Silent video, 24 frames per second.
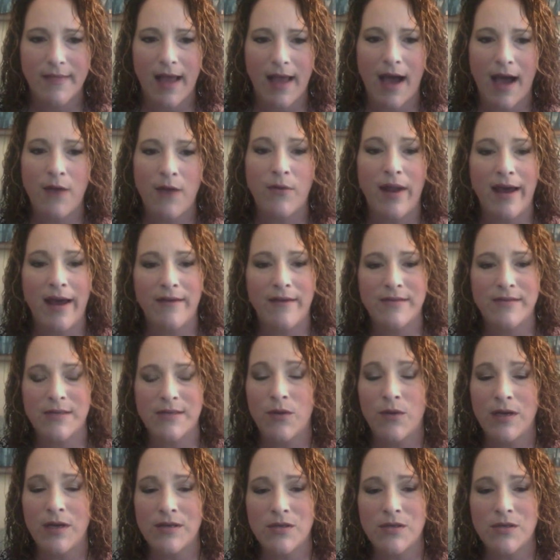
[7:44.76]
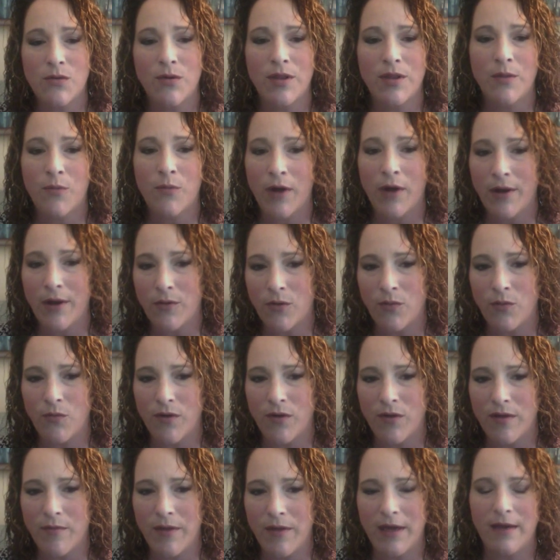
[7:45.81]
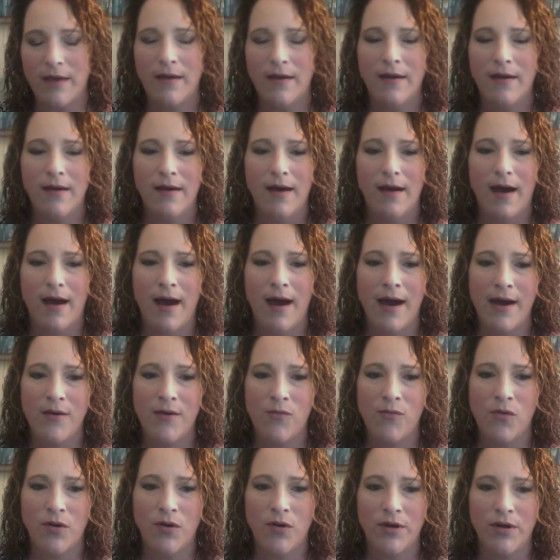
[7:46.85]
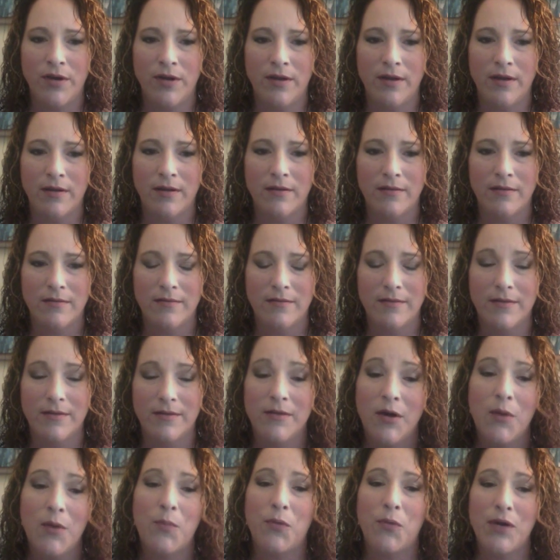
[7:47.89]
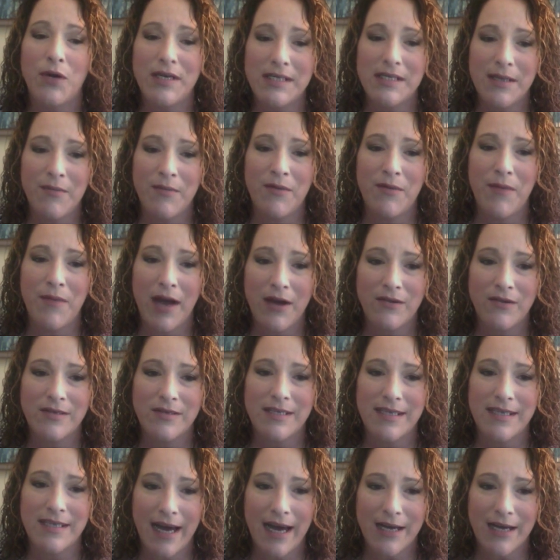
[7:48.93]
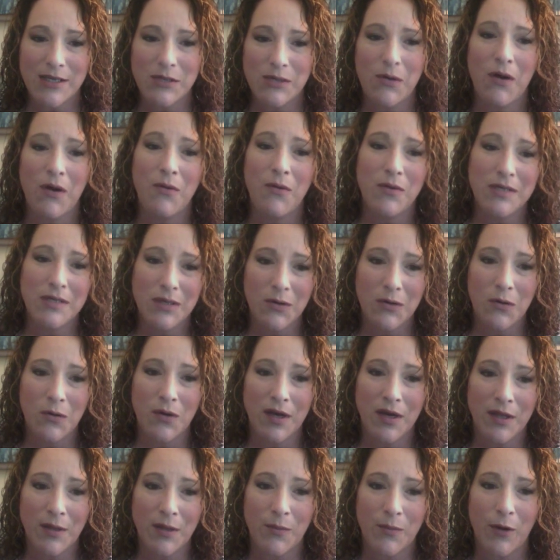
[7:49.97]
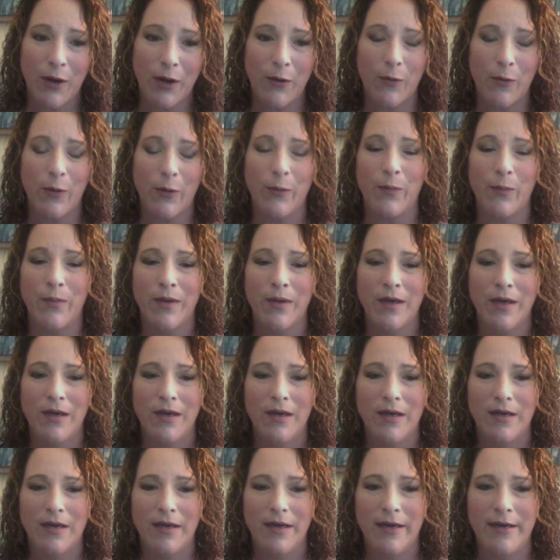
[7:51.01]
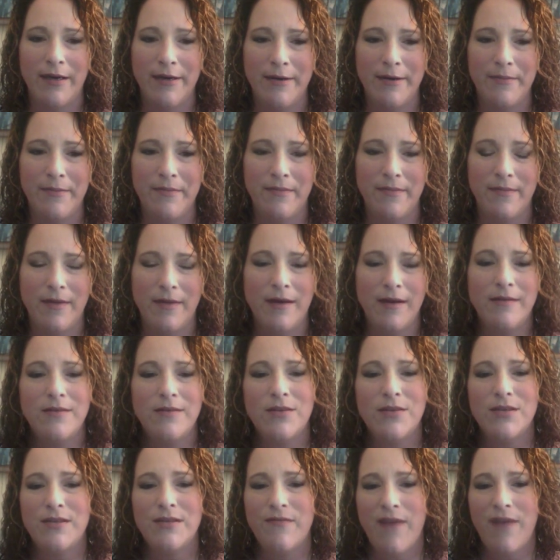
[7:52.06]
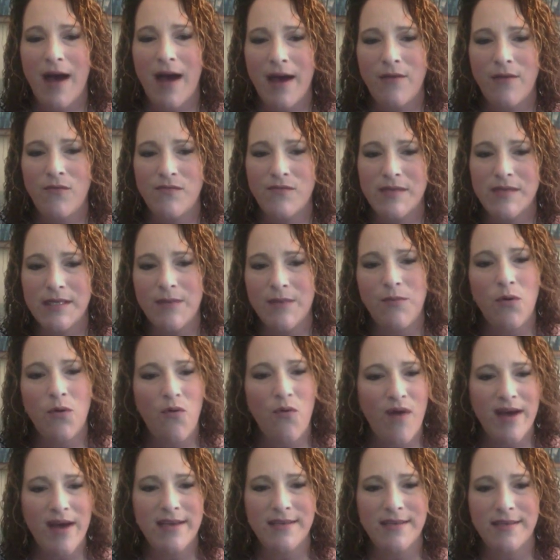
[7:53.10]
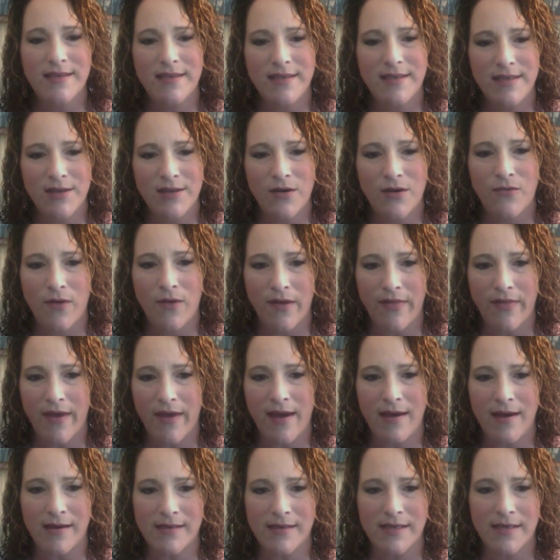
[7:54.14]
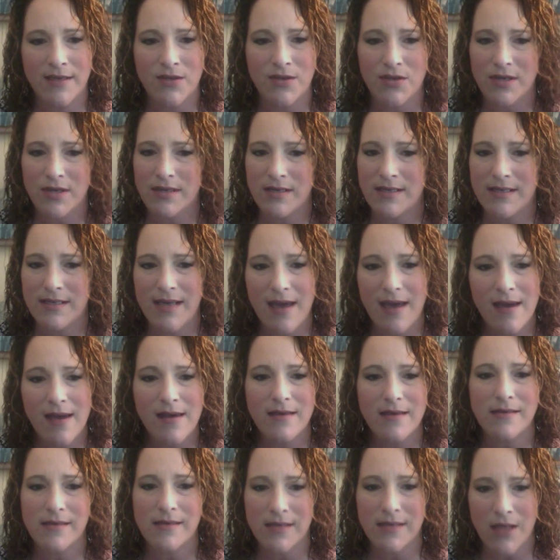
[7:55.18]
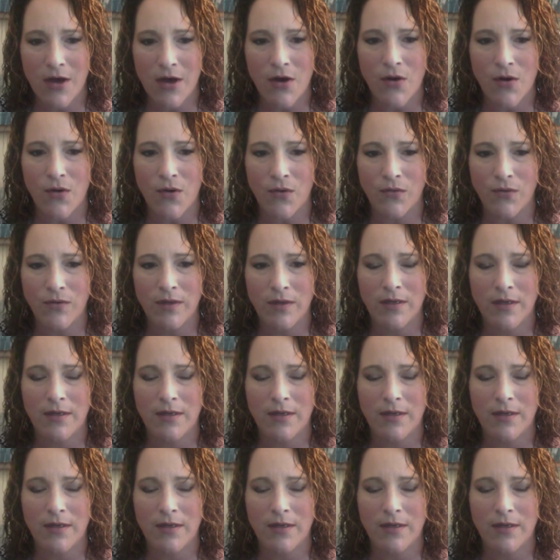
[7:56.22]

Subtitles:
I would have someone else go in the break room with me. I would bring some of my own snacks, so I wasn't going in the break room. Just find simple ways to deal with things and just take it slow.